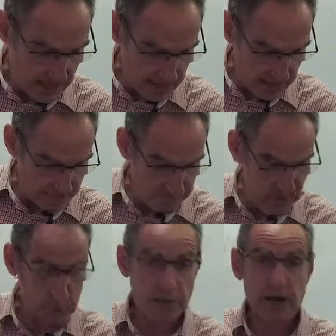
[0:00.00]
the
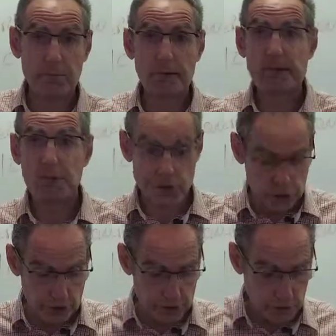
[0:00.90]
federal government
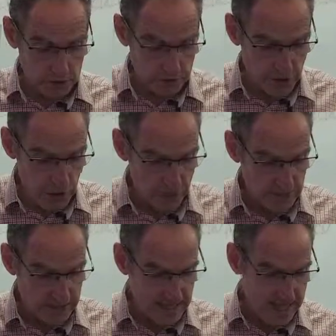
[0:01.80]
introduced what's known
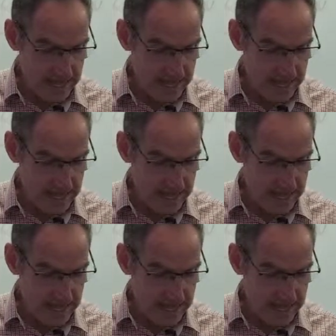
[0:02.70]
as the